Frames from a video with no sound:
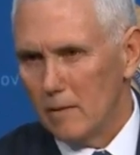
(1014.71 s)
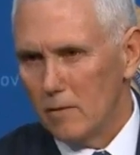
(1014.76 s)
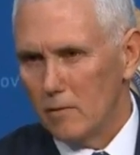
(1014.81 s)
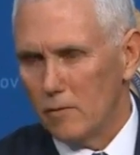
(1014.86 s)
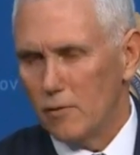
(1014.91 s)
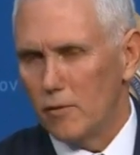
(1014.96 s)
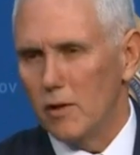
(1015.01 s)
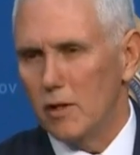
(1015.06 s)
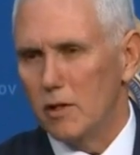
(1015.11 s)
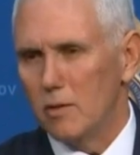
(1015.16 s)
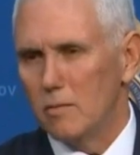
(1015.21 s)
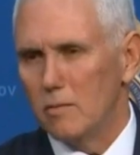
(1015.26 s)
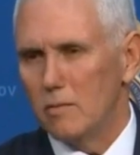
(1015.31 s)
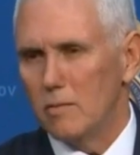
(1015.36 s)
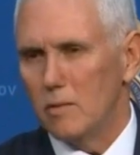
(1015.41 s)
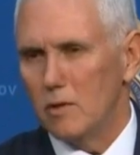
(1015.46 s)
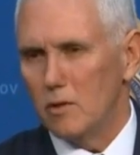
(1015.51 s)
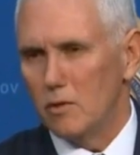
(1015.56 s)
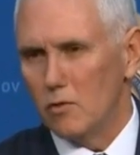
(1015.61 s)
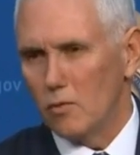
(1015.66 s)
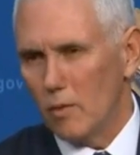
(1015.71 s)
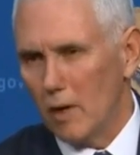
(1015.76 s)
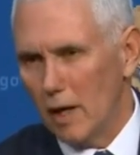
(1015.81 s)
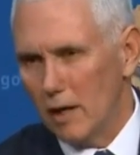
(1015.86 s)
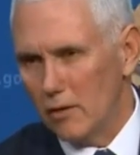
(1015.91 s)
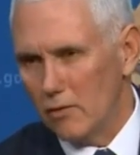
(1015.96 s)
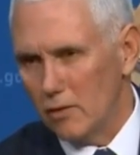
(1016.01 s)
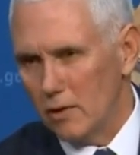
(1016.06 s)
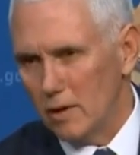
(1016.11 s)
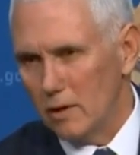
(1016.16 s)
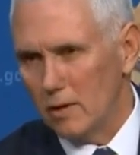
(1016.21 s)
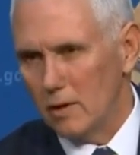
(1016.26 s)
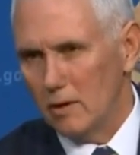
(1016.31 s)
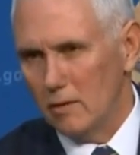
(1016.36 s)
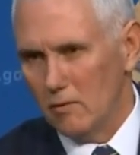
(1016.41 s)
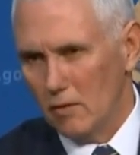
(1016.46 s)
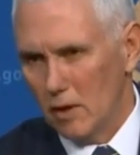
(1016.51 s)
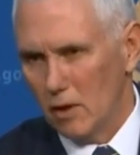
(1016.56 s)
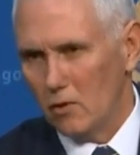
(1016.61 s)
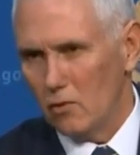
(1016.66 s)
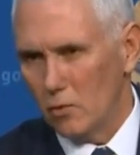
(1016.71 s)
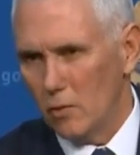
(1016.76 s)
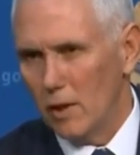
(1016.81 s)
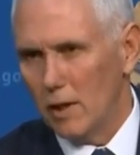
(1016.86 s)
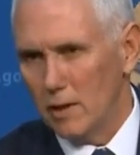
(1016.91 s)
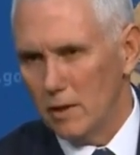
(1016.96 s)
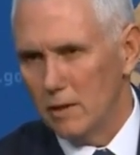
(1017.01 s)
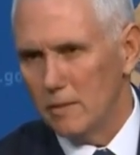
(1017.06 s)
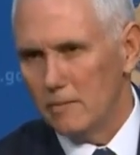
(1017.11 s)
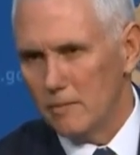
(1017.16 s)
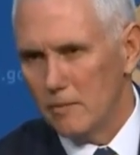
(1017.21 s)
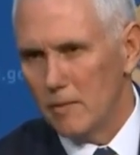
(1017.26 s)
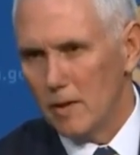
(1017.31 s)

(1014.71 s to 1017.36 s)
Freedom is rising in Venezuela,